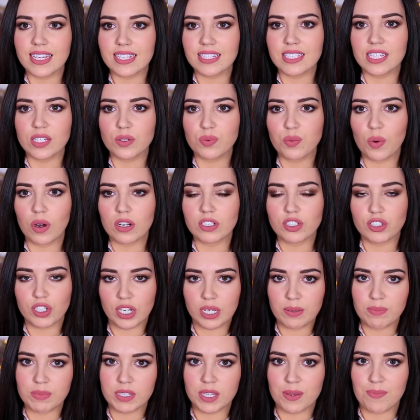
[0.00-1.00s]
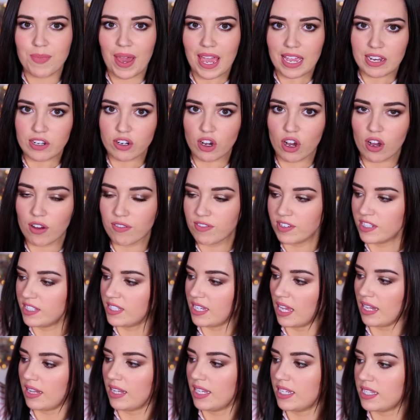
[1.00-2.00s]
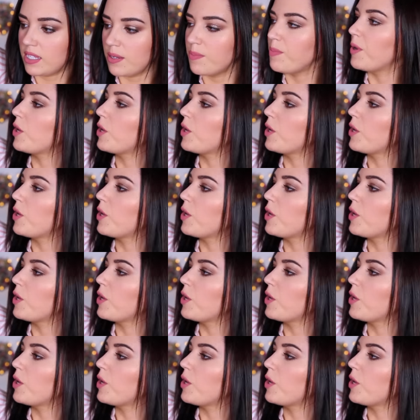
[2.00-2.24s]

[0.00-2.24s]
This is what dreams are made of, said Lizzie